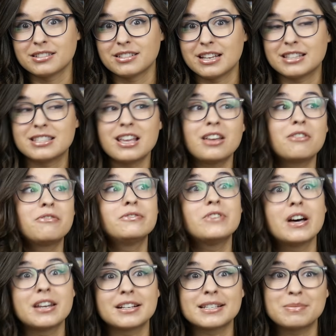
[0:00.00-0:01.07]
It's not a
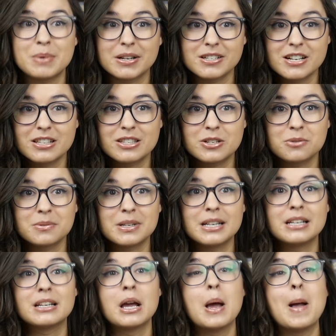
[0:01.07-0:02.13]
fun experience to
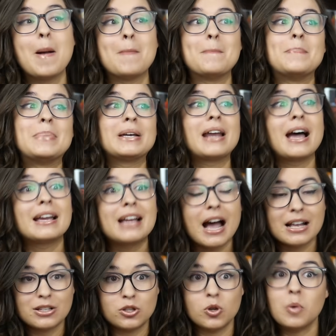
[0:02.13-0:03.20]
read, but I
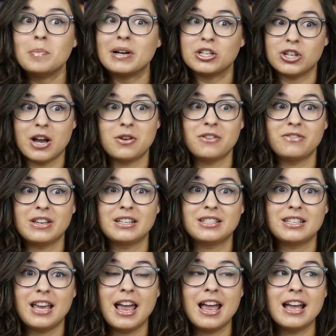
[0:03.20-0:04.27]
got so much out of
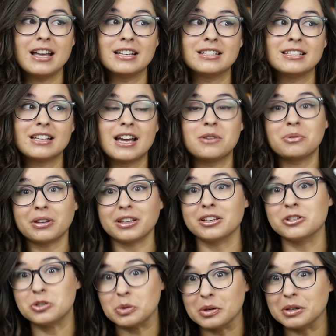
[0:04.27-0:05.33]
it, and I really
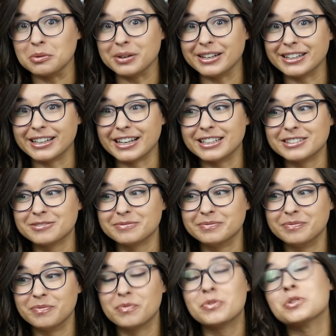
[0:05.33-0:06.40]
enjoyed reading it.
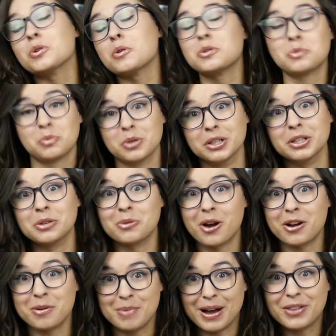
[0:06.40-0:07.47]
So I was really
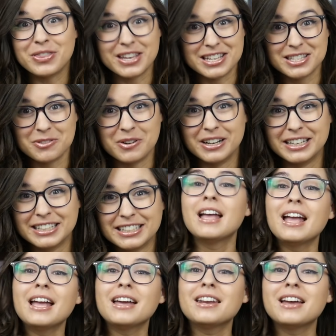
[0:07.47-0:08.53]
wrong about this one.
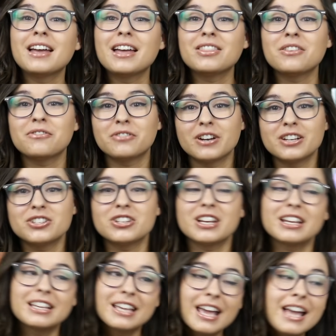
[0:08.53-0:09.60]
Anna and the French
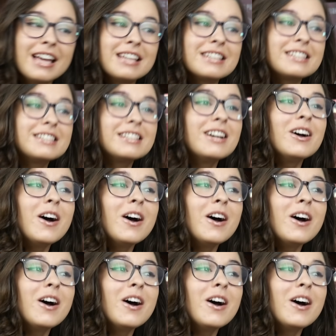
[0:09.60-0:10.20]
Kiss.